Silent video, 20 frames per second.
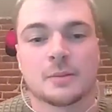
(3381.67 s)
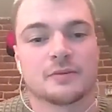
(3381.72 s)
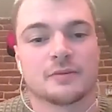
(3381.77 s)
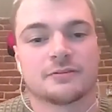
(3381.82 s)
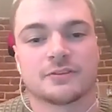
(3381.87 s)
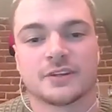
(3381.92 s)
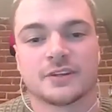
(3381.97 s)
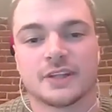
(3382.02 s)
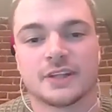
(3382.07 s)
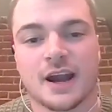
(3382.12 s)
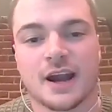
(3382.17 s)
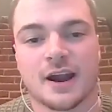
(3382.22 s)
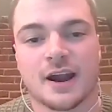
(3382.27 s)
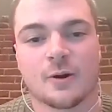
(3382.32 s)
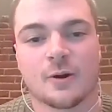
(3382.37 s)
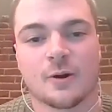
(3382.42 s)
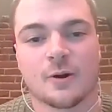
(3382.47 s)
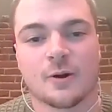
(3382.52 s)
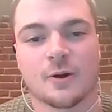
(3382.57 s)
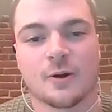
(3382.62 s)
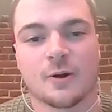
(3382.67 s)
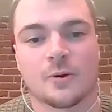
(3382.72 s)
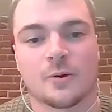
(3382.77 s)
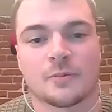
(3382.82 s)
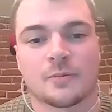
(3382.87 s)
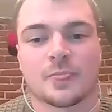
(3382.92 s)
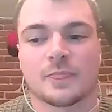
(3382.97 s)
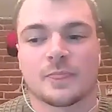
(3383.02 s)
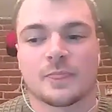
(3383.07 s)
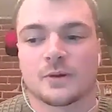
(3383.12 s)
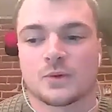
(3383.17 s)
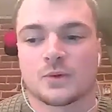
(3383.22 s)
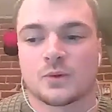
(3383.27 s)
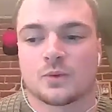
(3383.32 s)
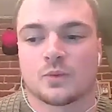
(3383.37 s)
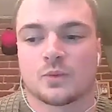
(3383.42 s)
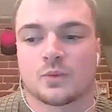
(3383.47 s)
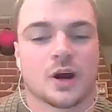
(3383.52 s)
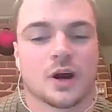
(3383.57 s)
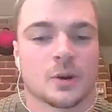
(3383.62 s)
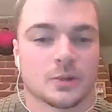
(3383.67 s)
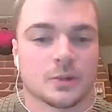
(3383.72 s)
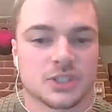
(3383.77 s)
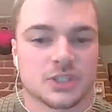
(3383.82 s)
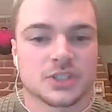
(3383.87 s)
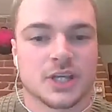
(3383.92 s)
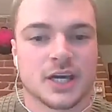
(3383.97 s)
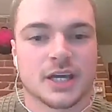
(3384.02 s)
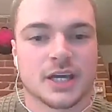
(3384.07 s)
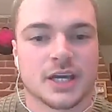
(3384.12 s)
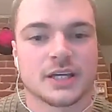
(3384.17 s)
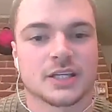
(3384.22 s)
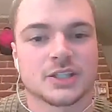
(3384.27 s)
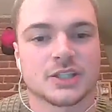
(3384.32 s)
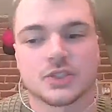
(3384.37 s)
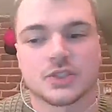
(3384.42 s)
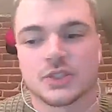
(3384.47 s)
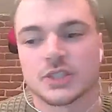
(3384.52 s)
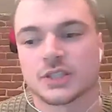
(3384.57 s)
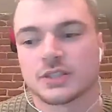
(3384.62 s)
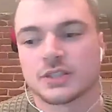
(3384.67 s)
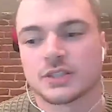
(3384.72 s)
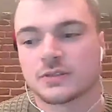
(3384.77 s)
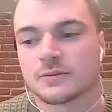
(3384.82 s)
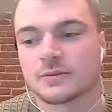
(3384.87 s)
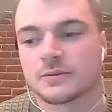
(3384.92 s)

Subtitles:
But for now, what I would say is that